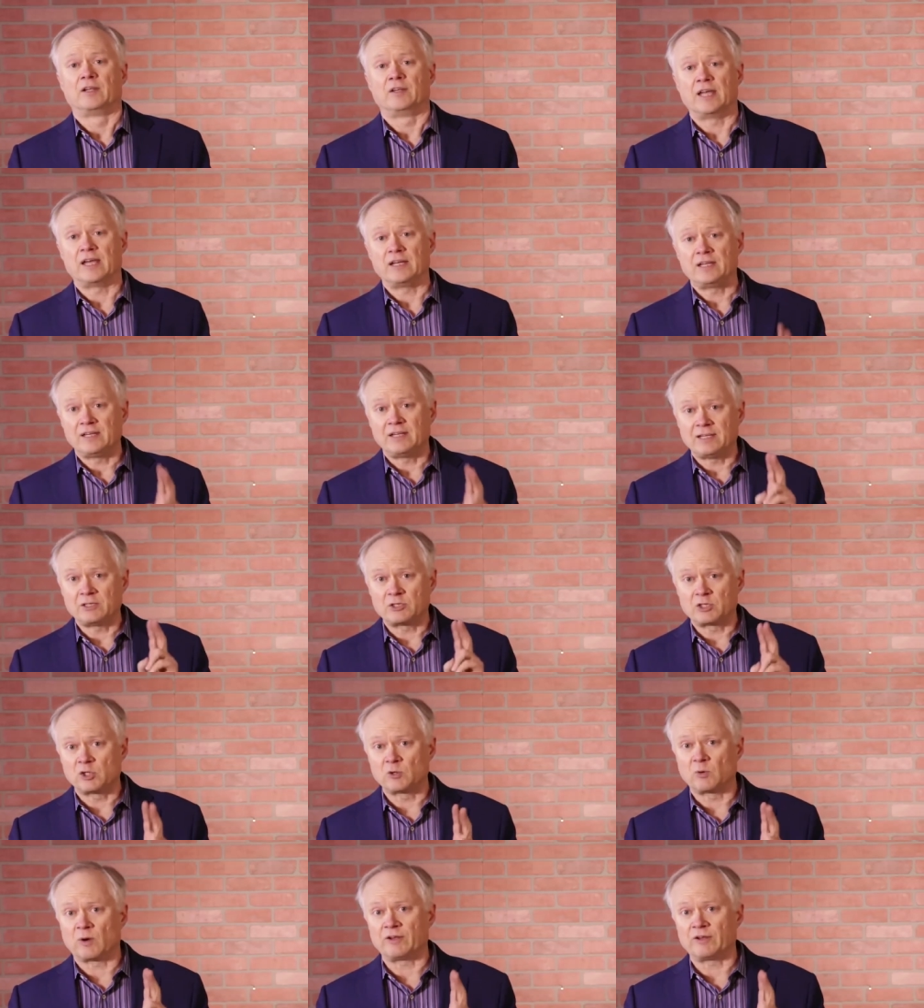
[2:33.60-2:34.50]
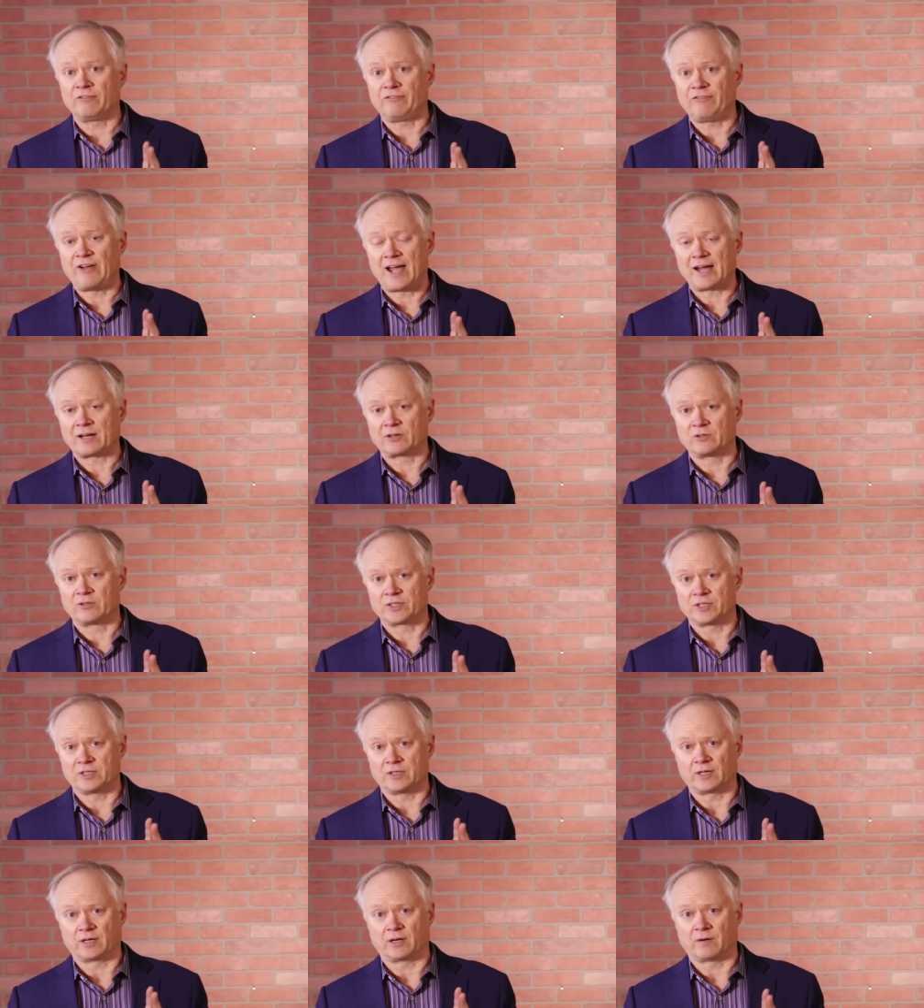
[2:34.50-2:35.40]
Then you need two other factors
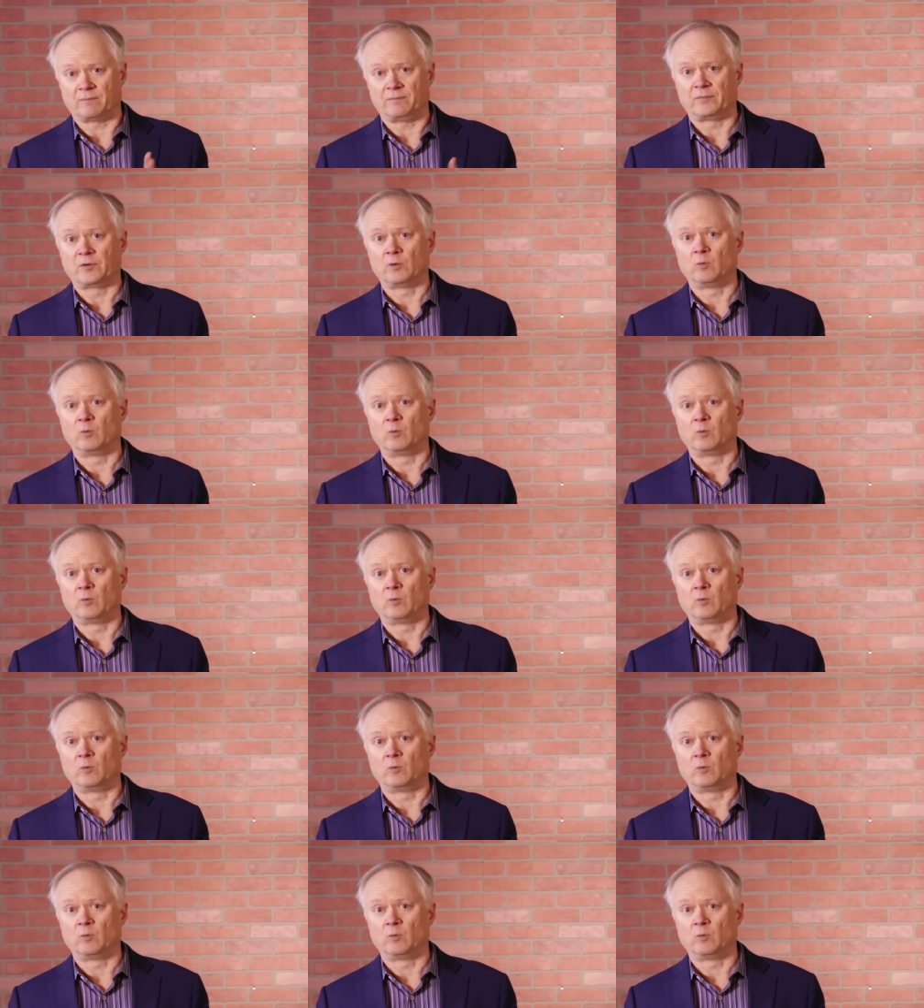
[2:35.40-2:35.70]
in there.